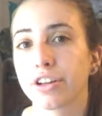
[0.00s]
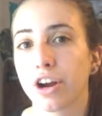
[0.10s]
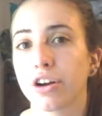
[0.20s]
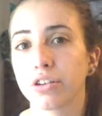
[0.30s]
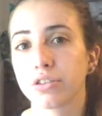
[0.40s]

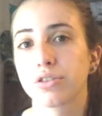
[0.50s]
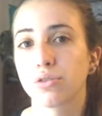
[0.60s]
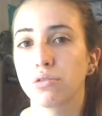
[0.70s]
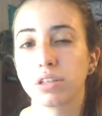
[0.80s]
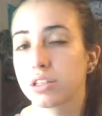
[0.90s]
Her
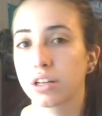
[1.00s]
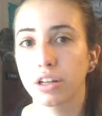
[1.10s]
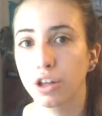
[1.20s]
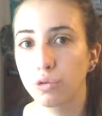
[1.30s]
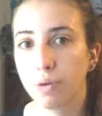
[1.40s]
soul doesn't
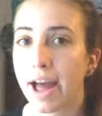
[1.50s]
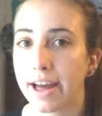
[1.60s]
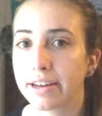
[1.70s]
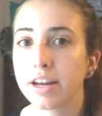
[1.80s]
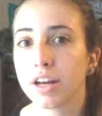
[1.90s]
glow red.